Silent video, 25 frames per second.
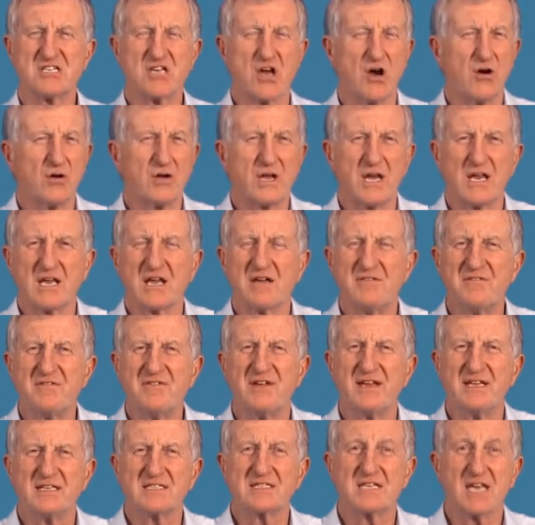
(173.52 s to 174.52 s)
Totally
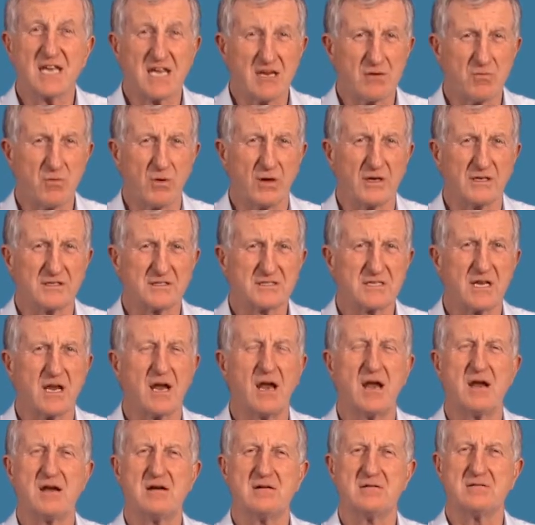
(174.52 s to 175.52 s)
convinced he
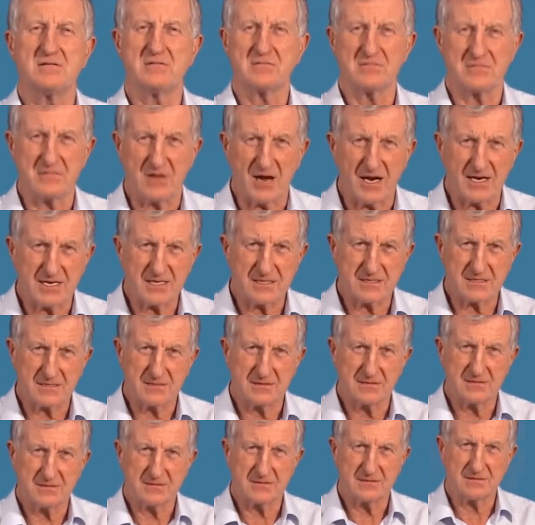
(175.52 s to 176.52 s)
was
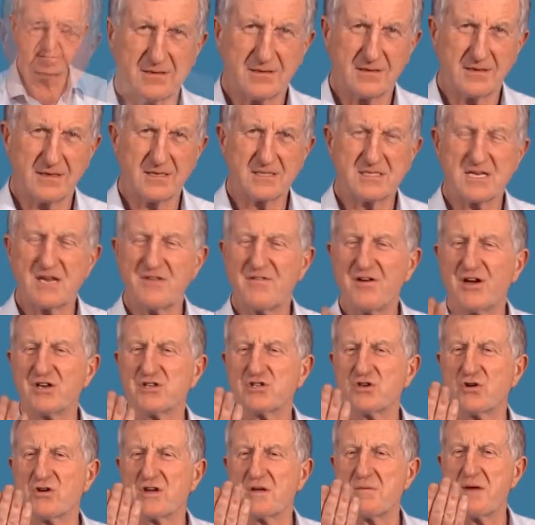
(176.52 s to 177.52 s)
right. You see, if I
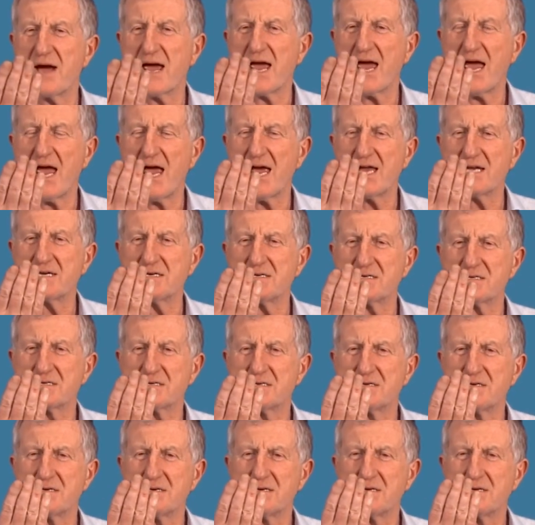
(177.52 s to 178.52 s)
show you my hand
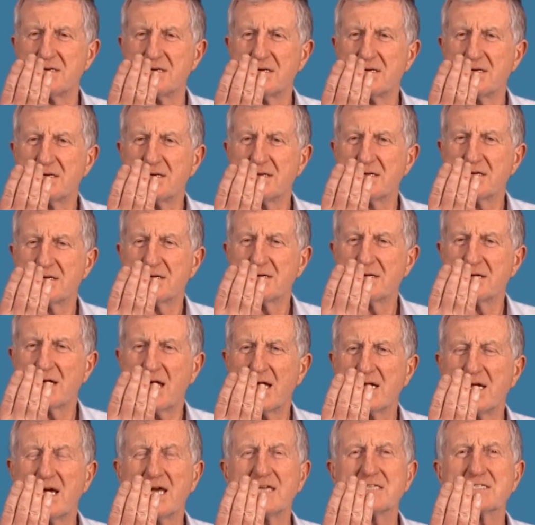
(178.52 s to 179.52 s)

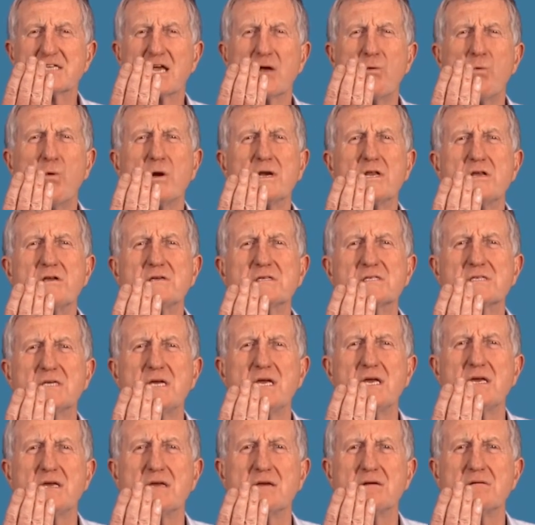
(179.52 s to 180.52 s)
and I say, what do you
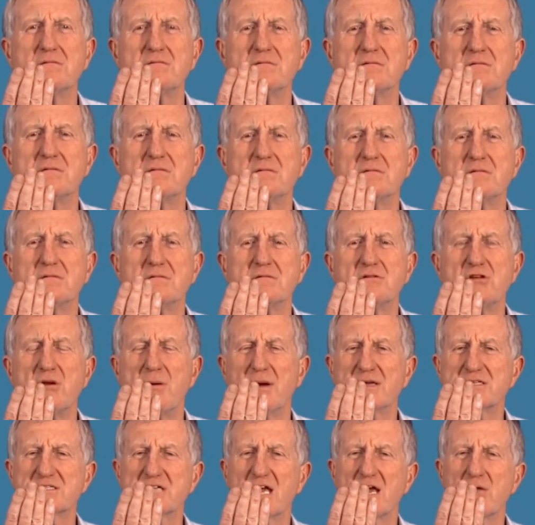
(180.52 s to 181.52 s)
see? You
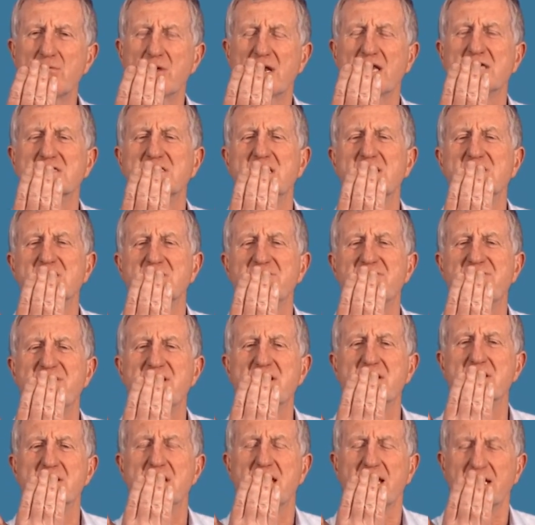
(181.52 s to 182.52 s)
might say, well, I see some
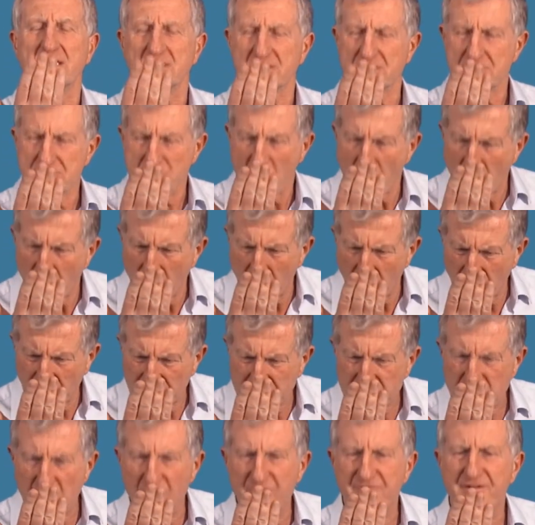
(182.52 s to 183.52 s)
fingernails. No,
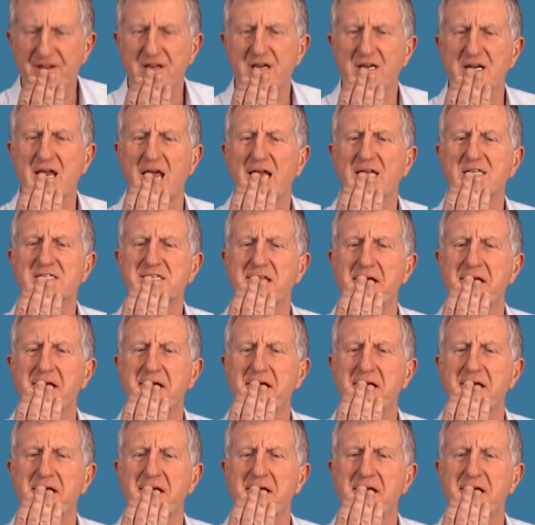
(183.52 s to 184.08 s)
there's no fingernails